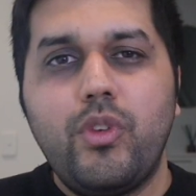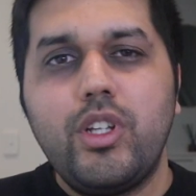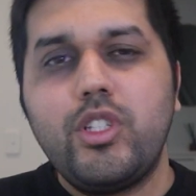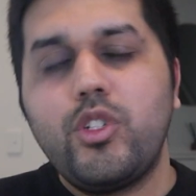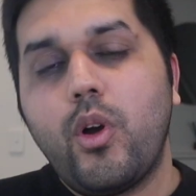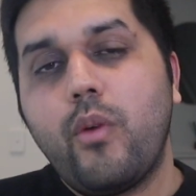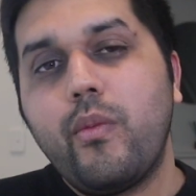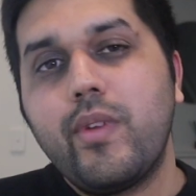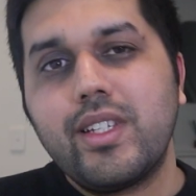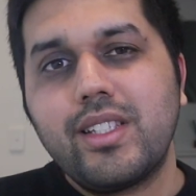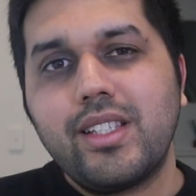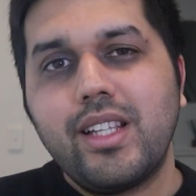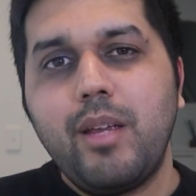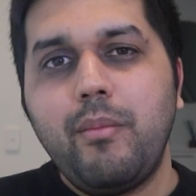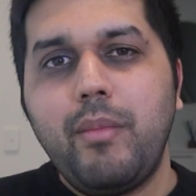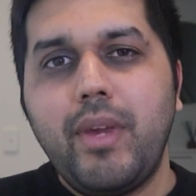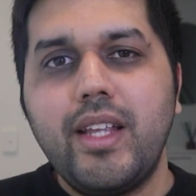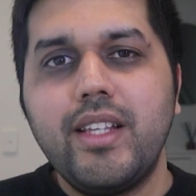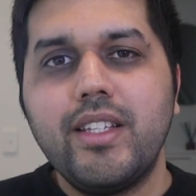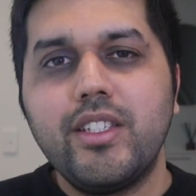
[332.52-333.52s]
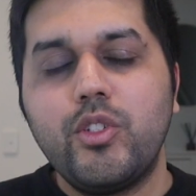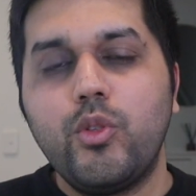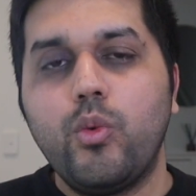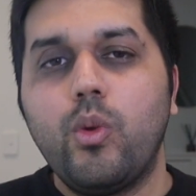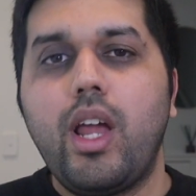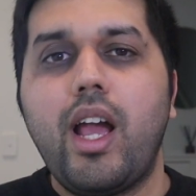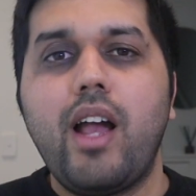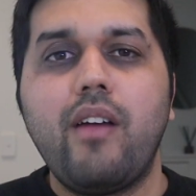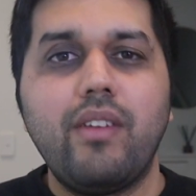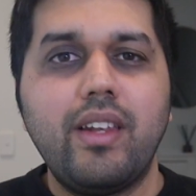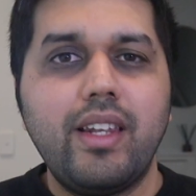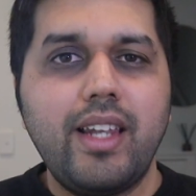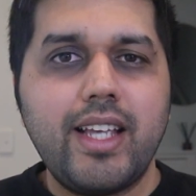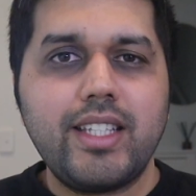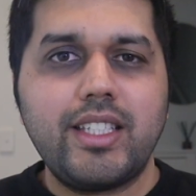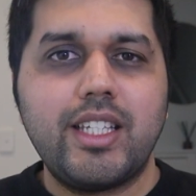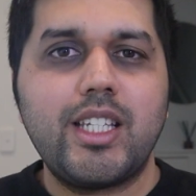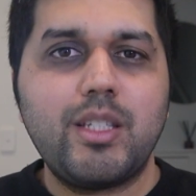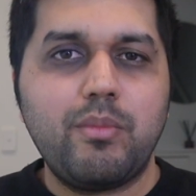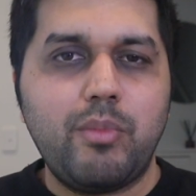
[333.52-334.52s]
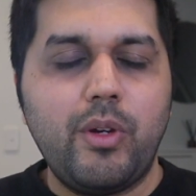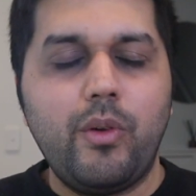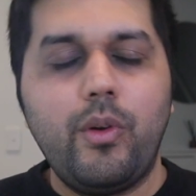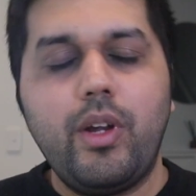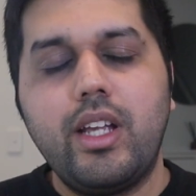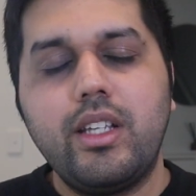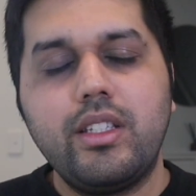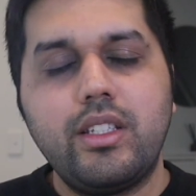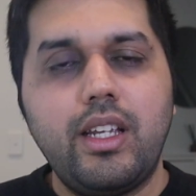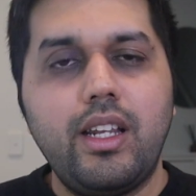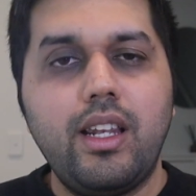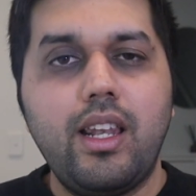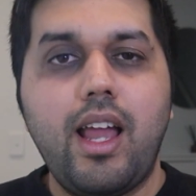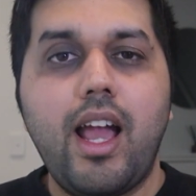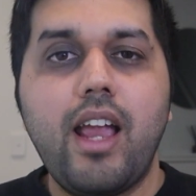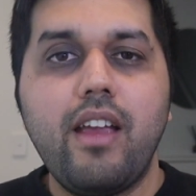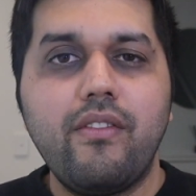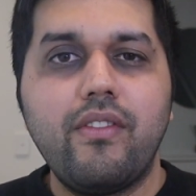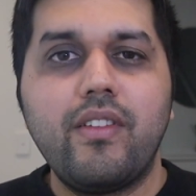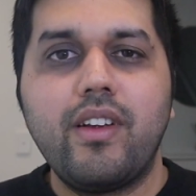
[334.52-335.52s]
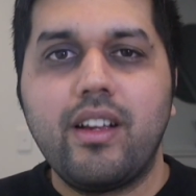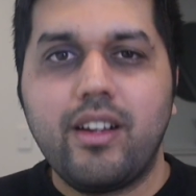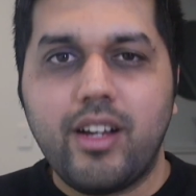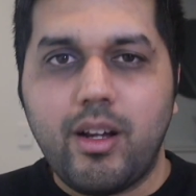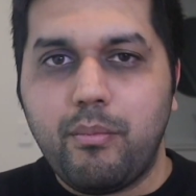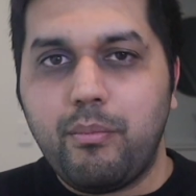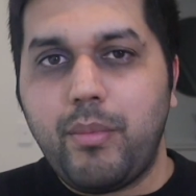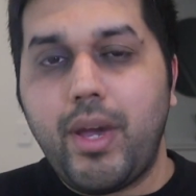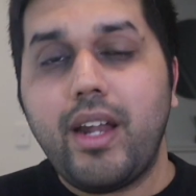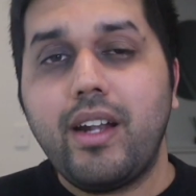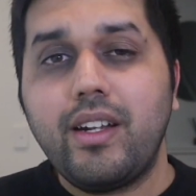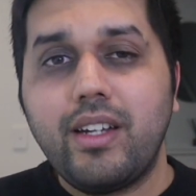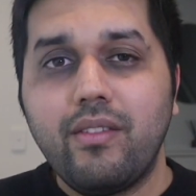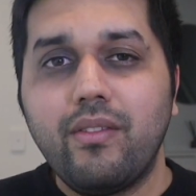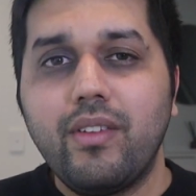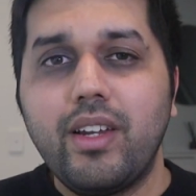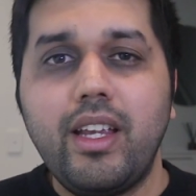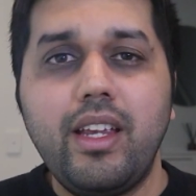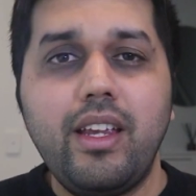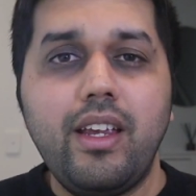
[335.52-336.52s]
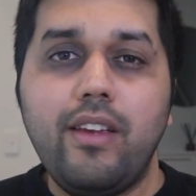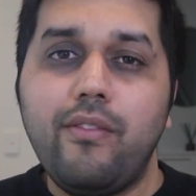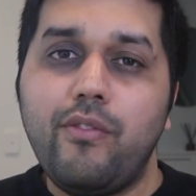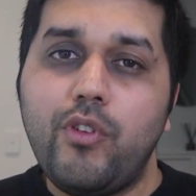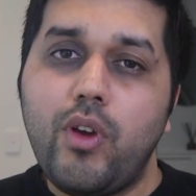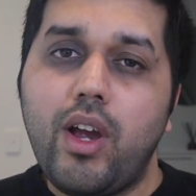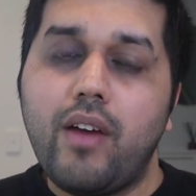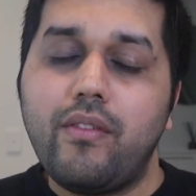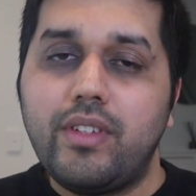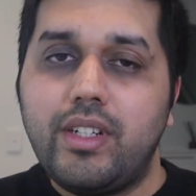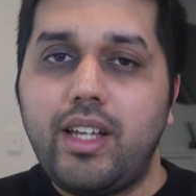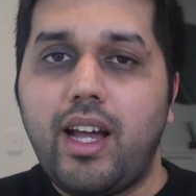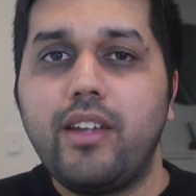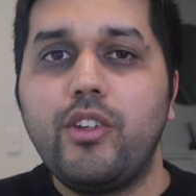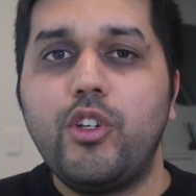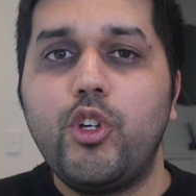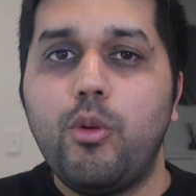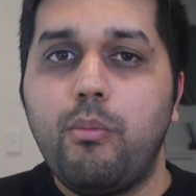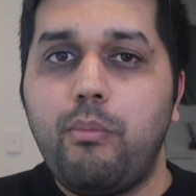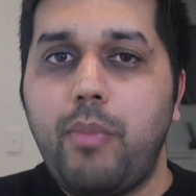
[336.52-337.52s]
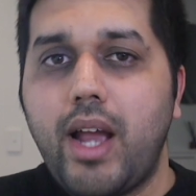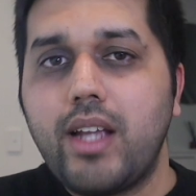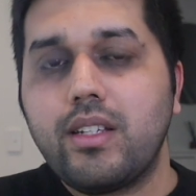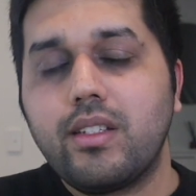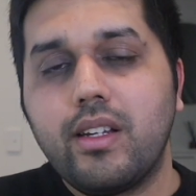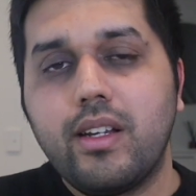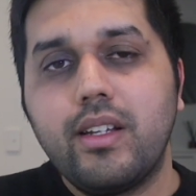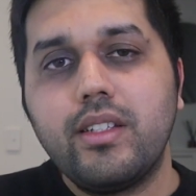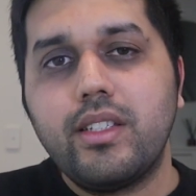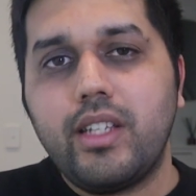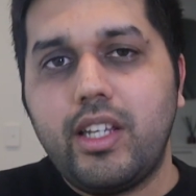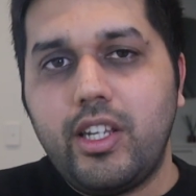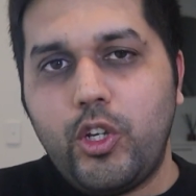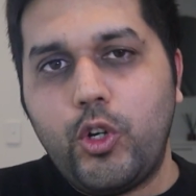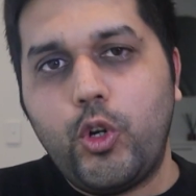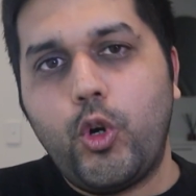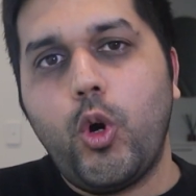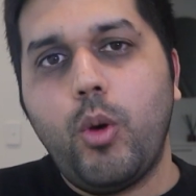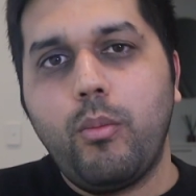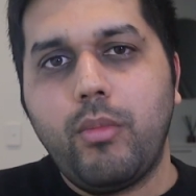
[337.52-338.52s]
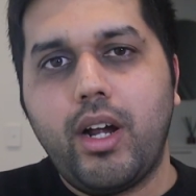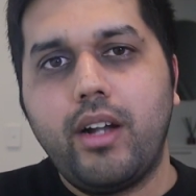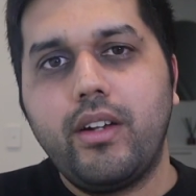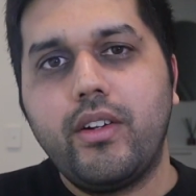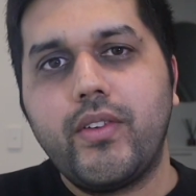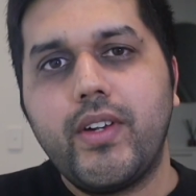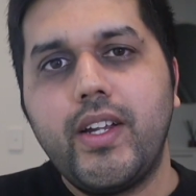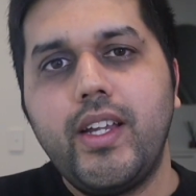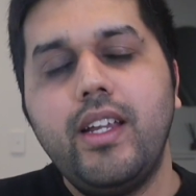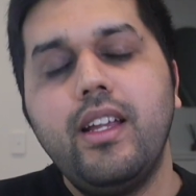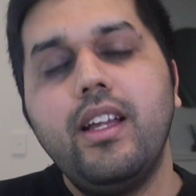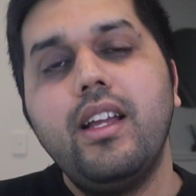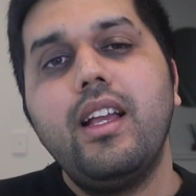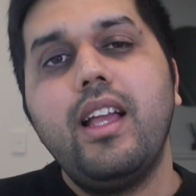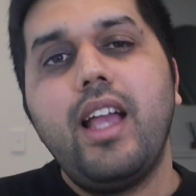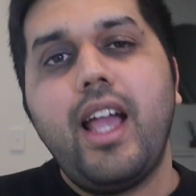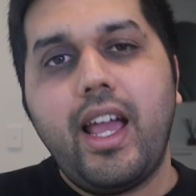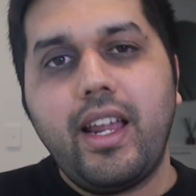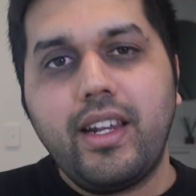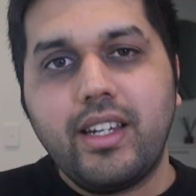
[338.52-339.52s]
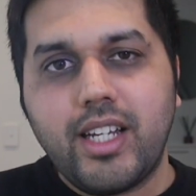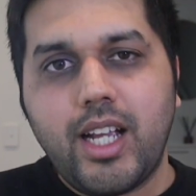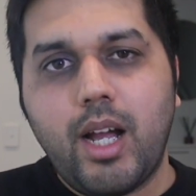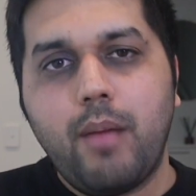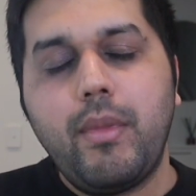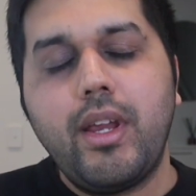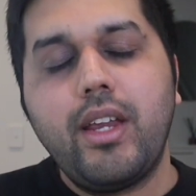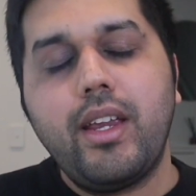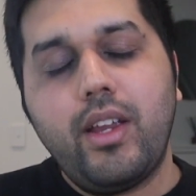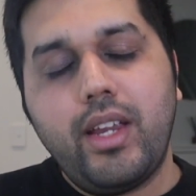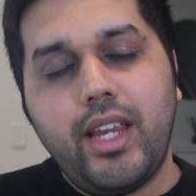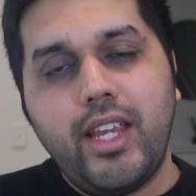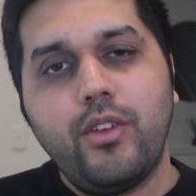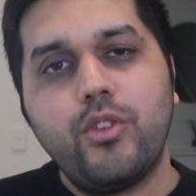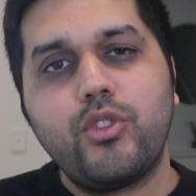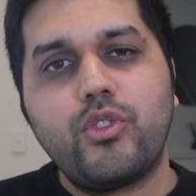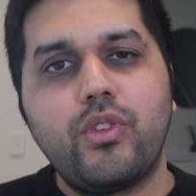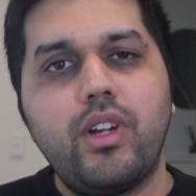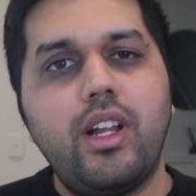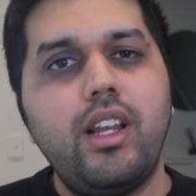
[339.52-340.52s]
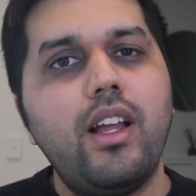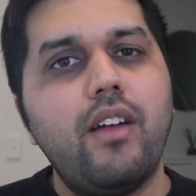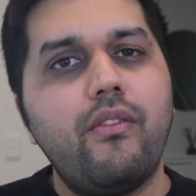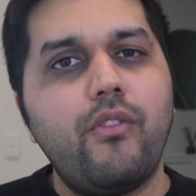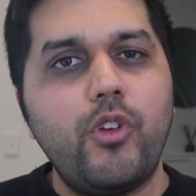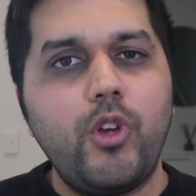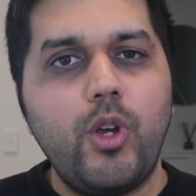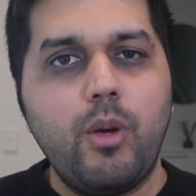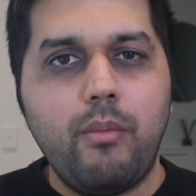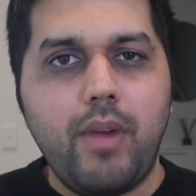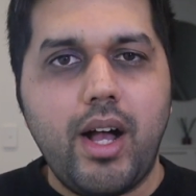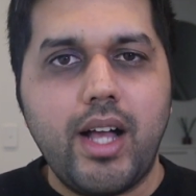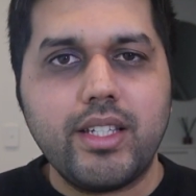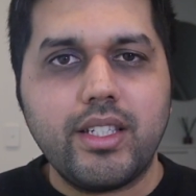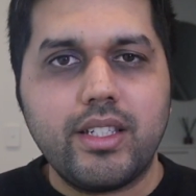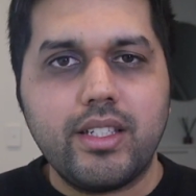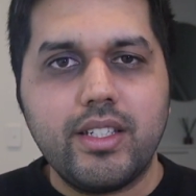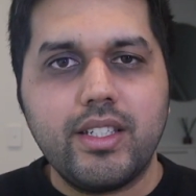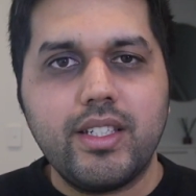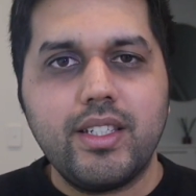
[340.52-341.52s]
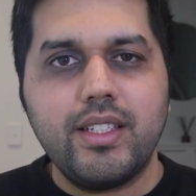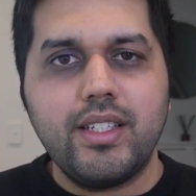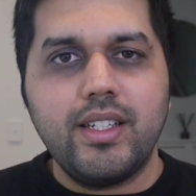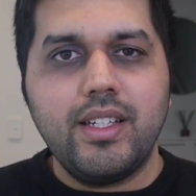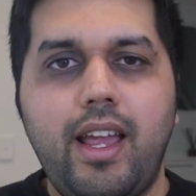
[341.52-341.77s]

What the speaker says: which obviously means you will have a less experience in life comparatively if you have done your bachelor's in your home country and coming in Australia for your master's.